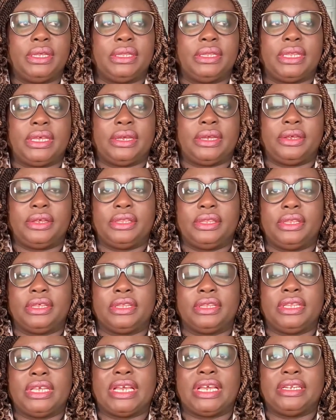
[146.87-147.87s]

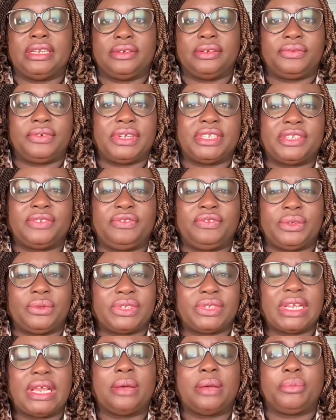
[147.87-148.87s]
their difference
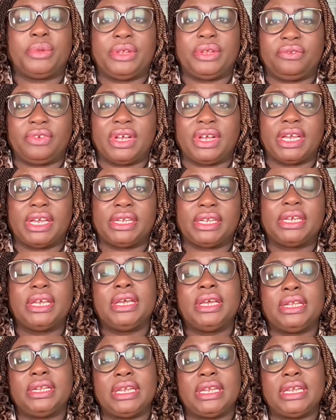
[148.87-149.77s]
feels amplified.